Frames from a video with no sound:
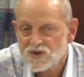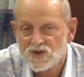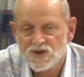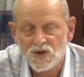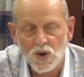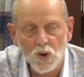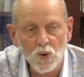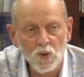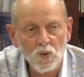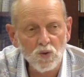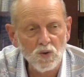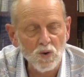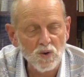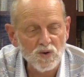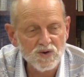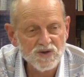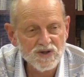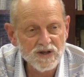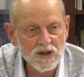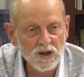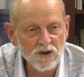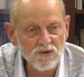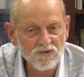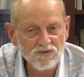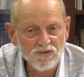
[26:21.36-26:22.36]
soul or
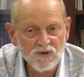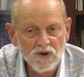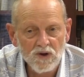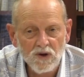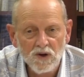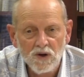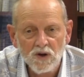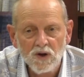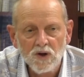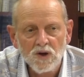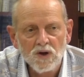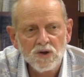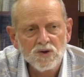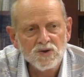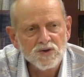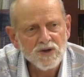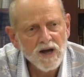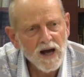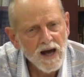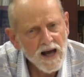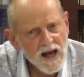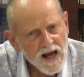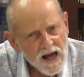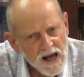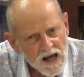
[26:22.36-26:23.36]
self,
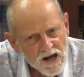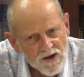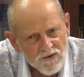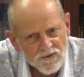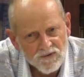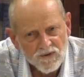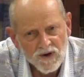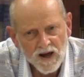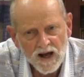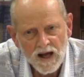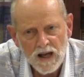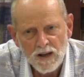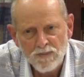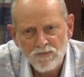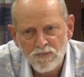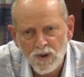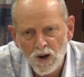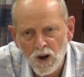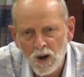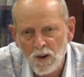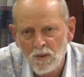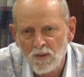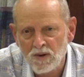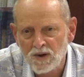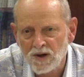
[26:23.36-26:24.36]
to have a
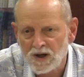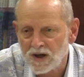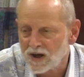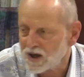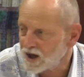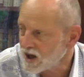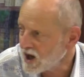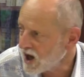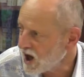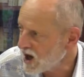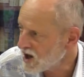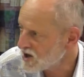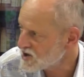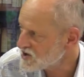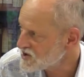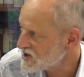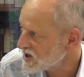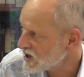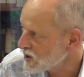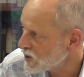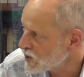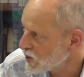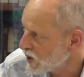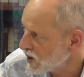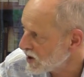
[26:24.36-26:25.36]
permanent,
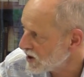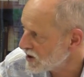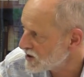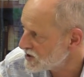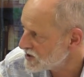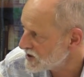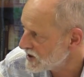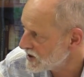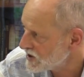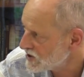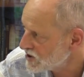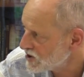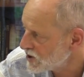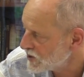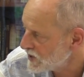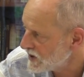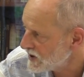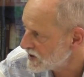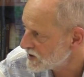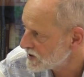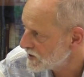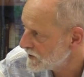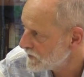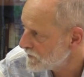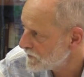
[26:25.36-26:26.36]
lasting quality to
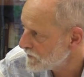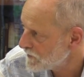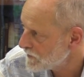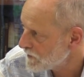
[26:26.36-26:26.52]
it.